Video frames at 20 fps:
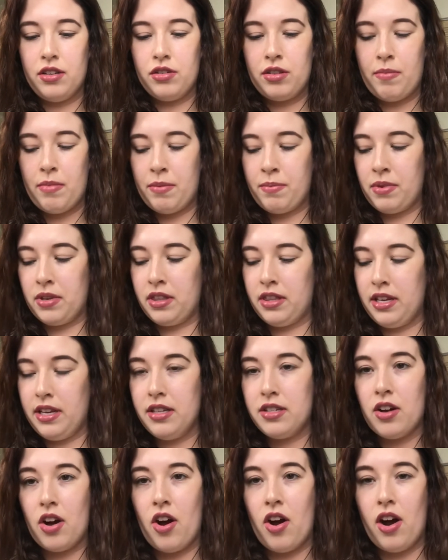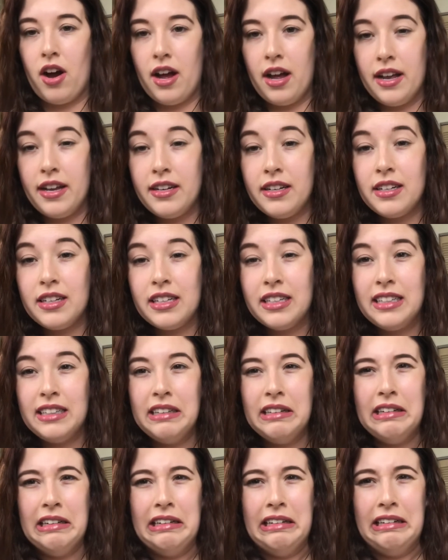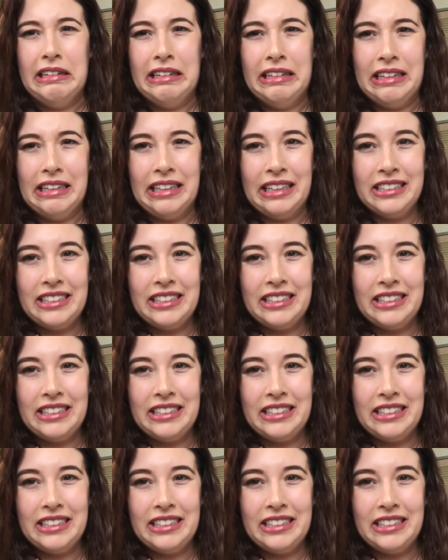So I'm going to put these on. Oh,